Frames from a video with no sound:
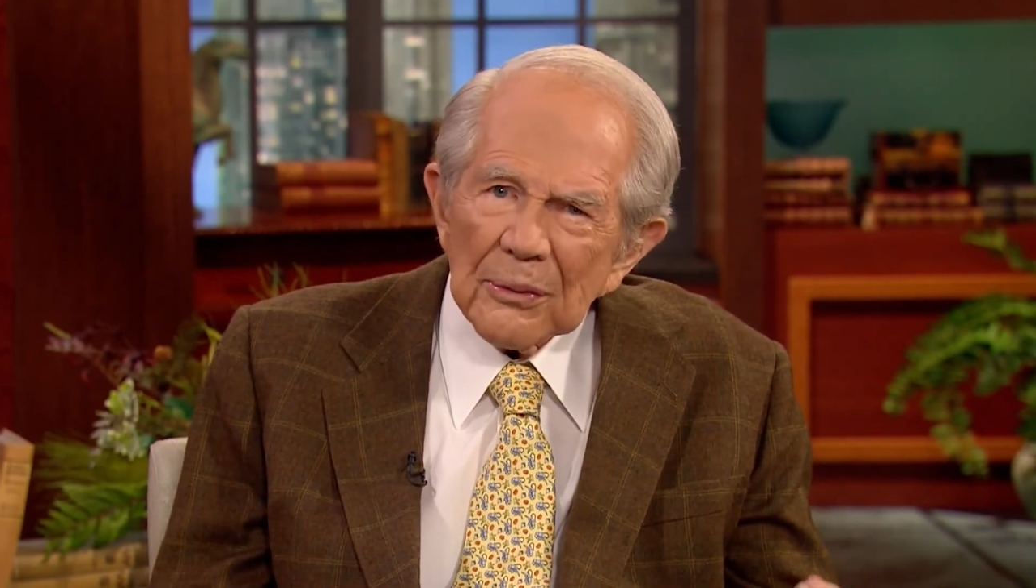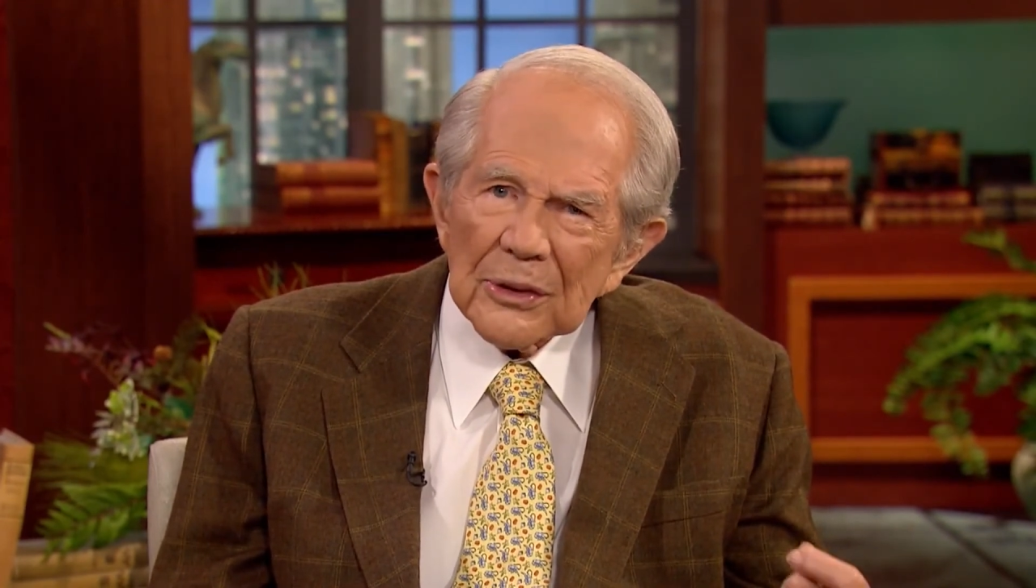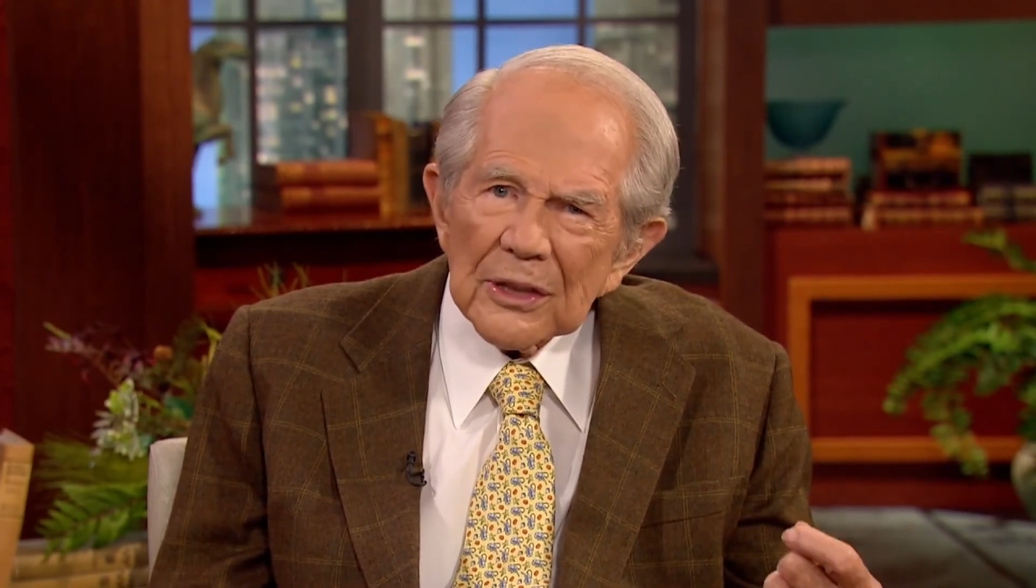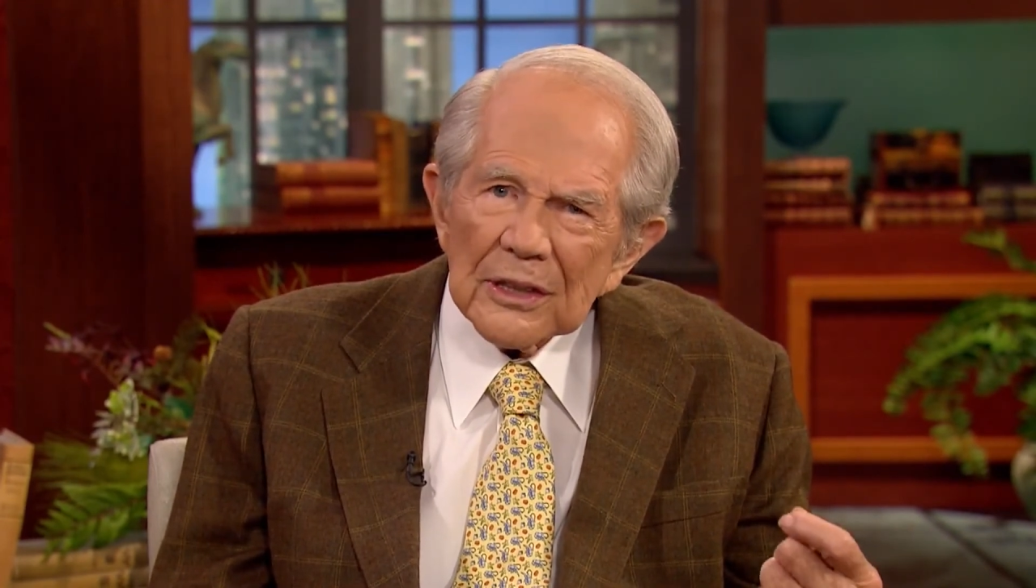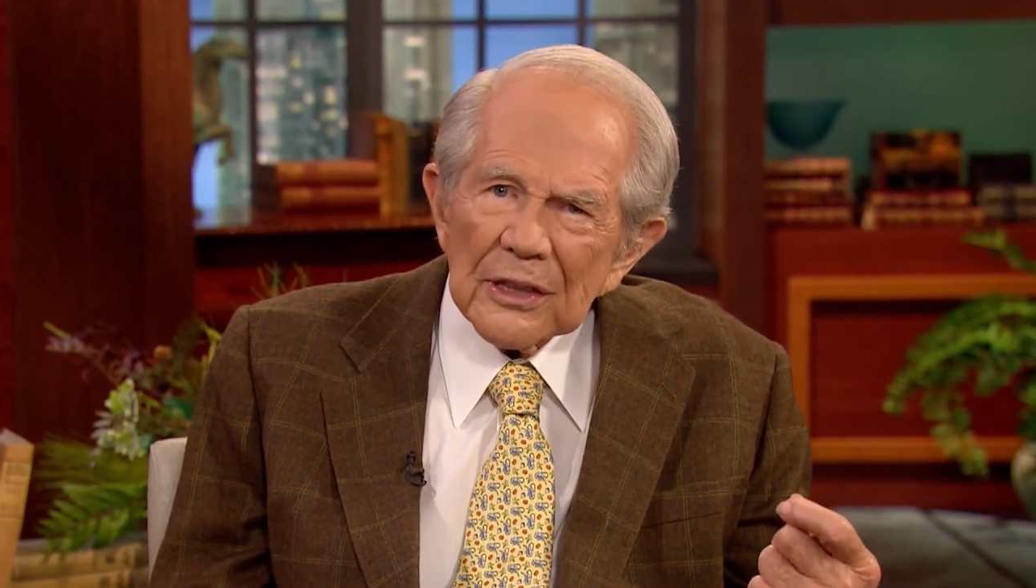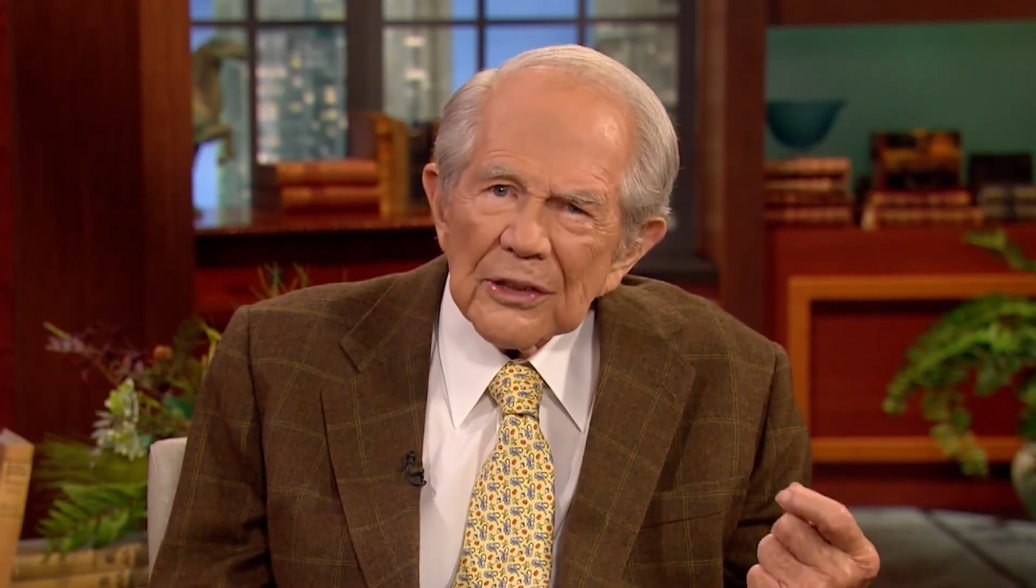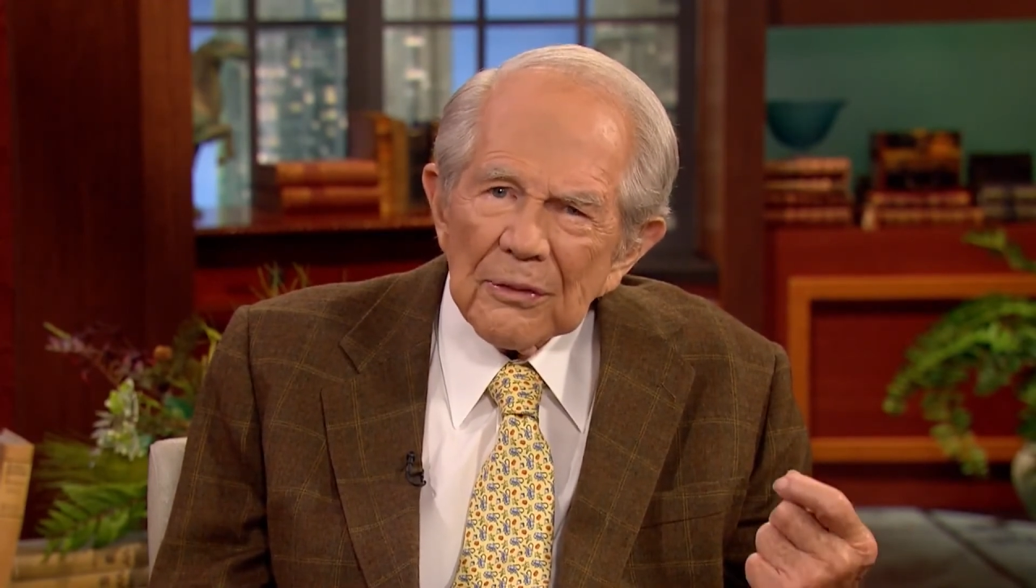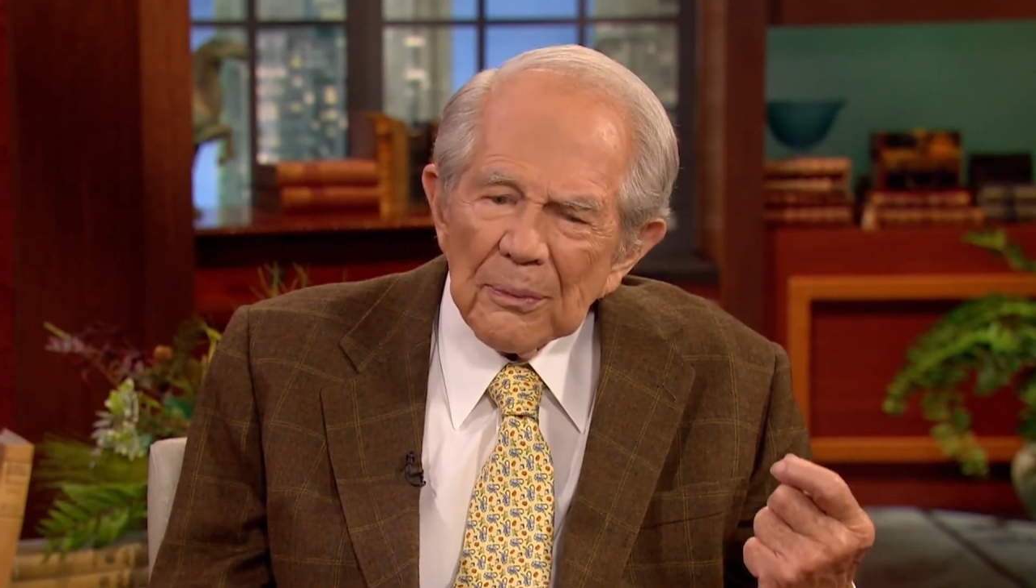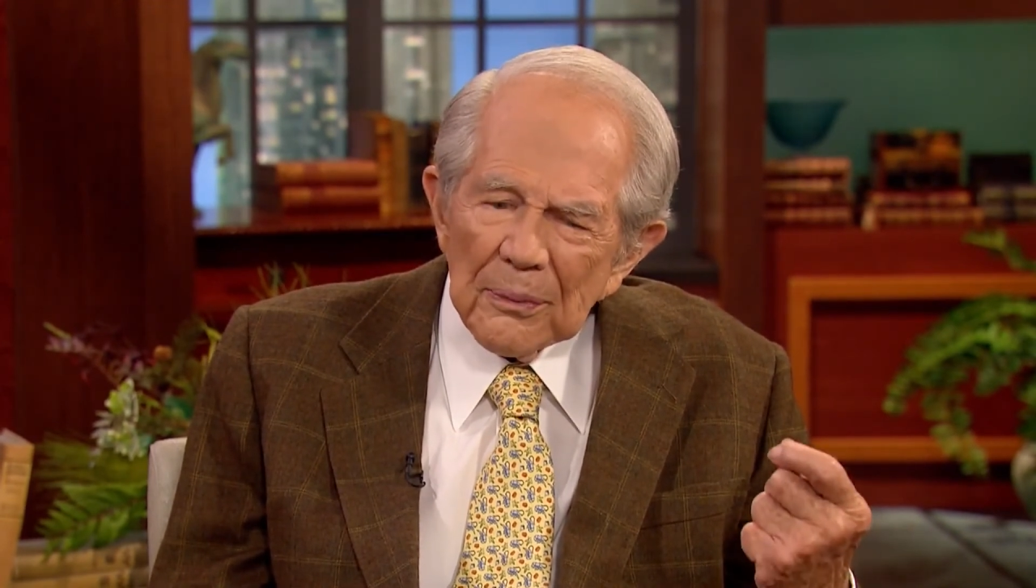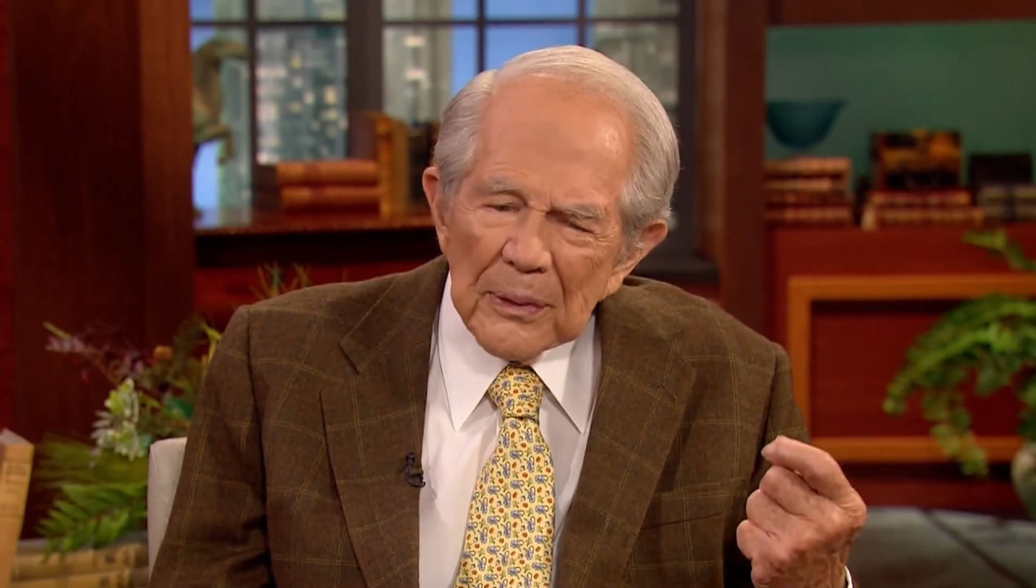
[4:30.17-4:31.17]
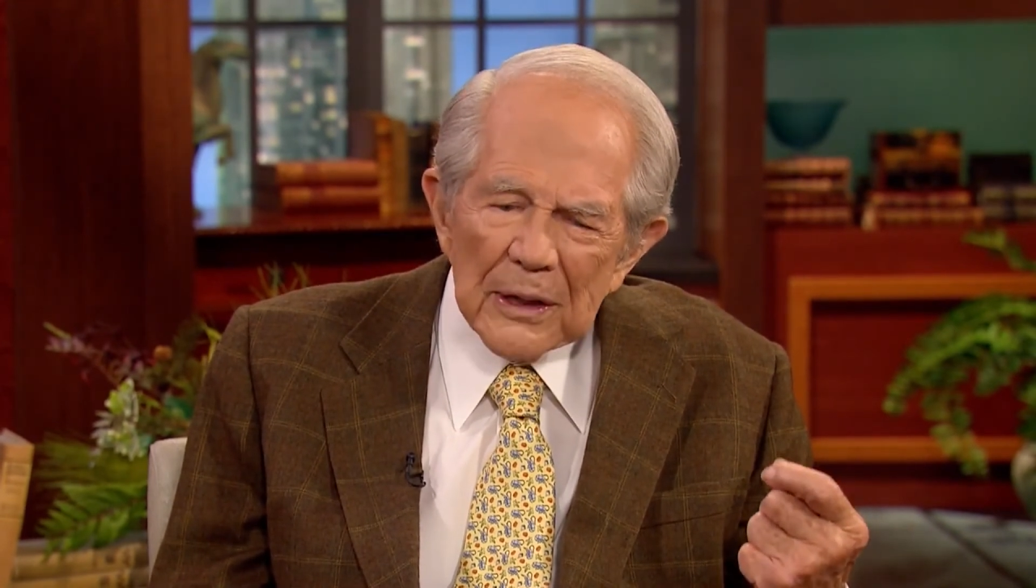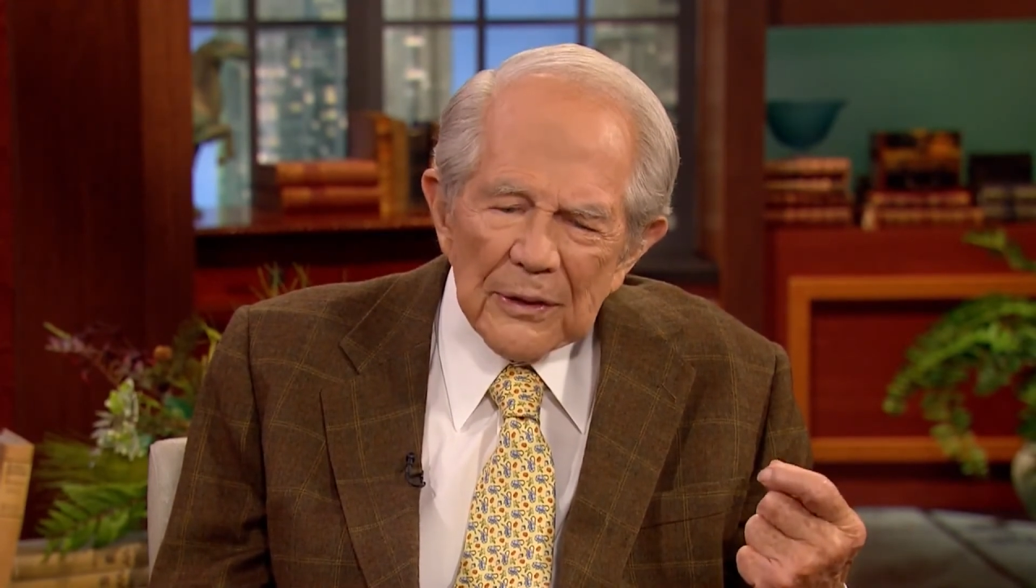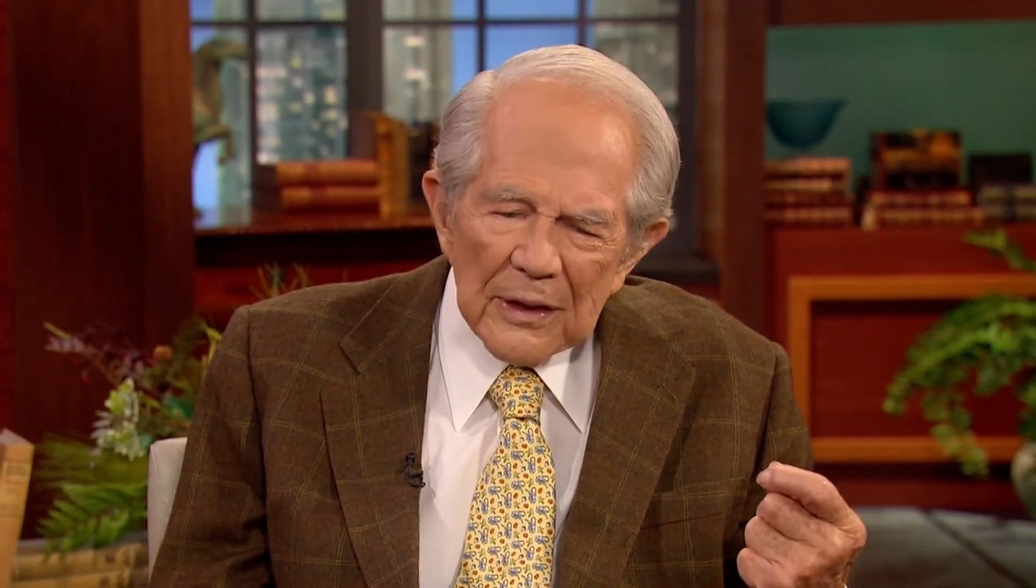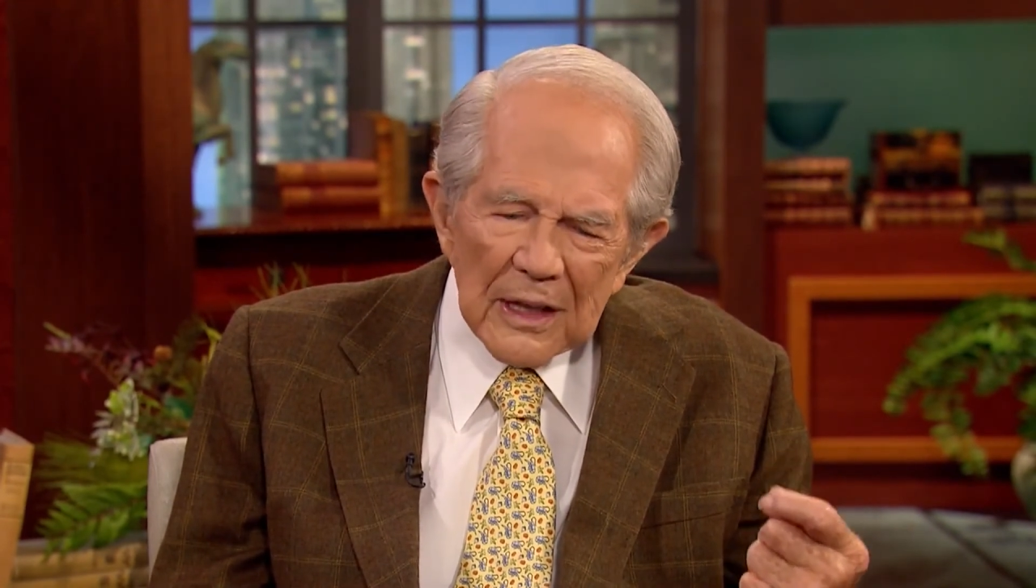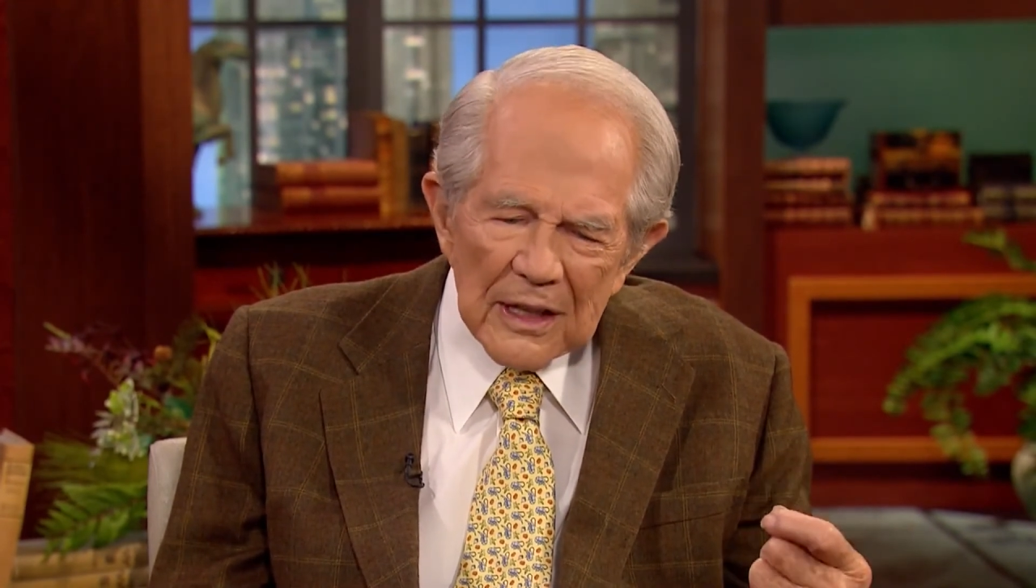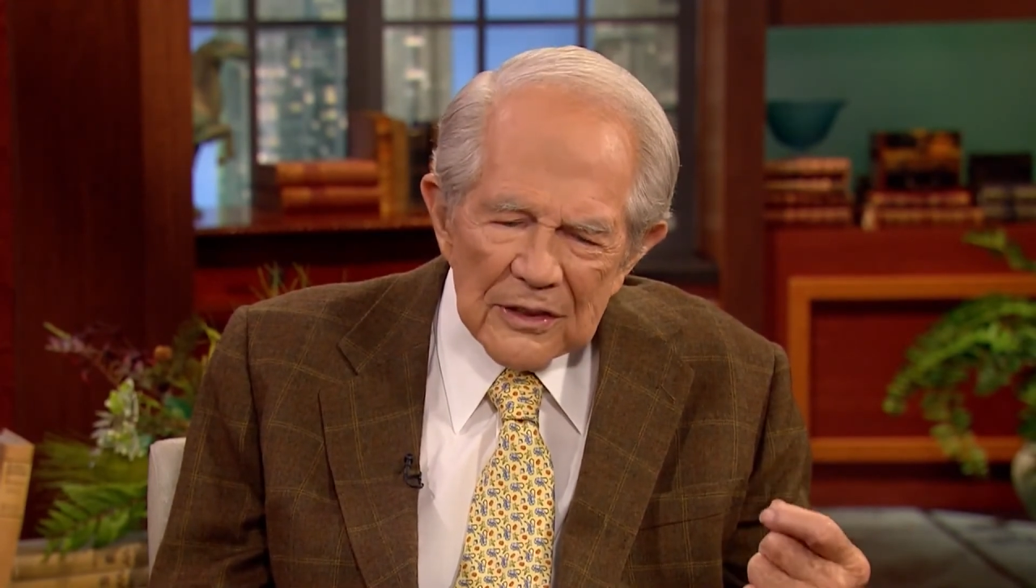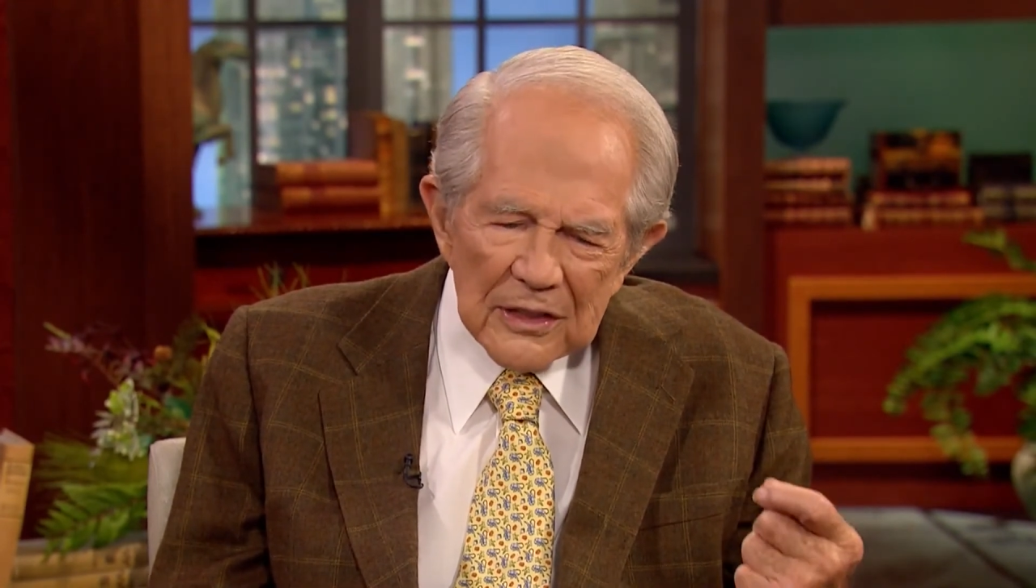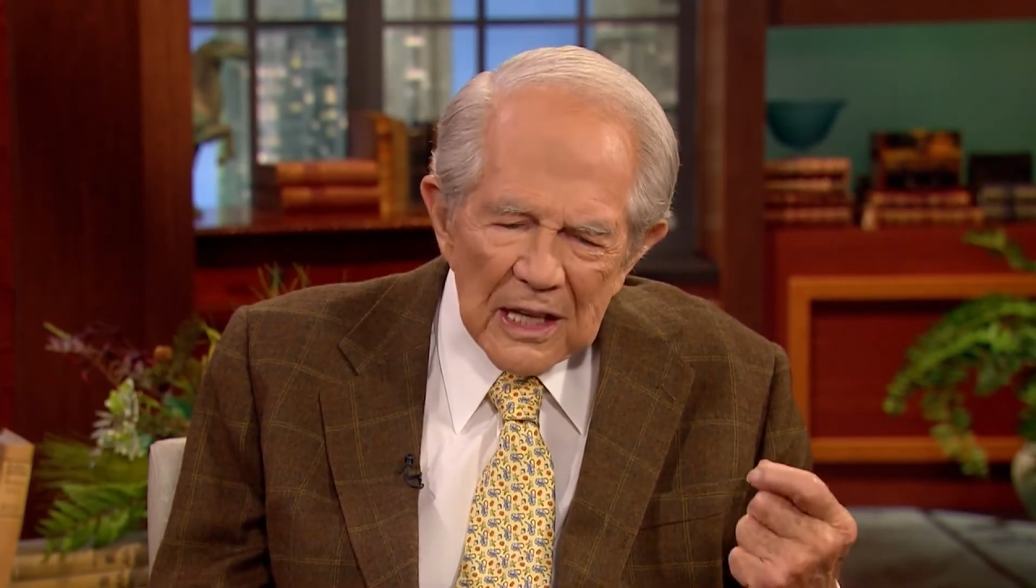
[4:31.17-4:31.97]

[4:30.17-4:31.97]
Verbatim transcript: but the big thing is